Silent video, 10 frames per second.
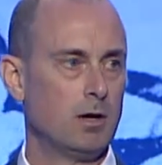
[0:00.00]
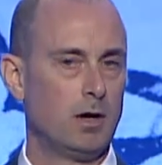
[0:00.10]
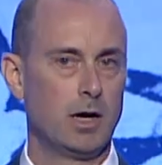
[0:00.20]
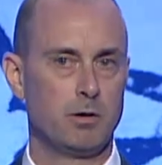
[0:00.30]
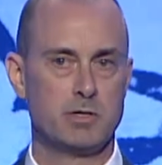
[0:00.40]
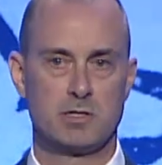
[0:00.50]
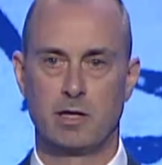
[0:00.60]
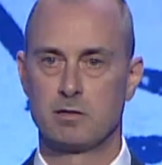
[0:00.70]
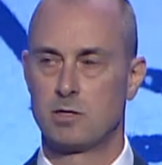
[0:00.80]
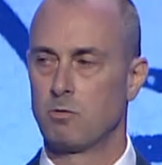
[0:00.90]
I always say
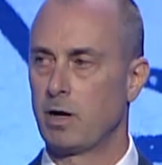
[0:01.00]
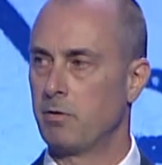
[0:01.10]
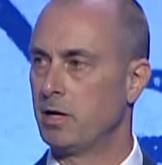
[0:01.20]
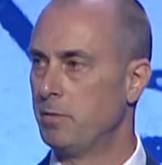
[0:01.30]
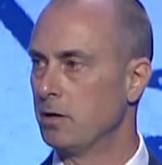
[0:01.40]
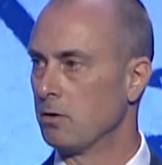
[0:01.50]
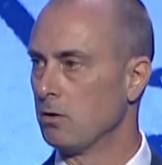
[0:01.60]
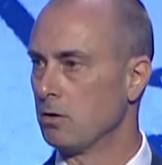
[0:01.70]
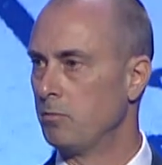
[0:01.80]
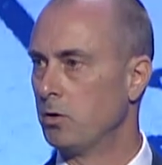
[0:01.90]
there's no right way to be a
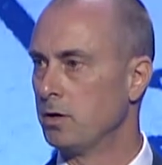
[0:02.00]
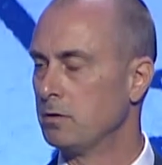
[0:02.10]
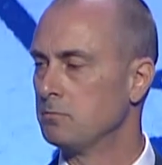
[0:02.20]
girl or a boy,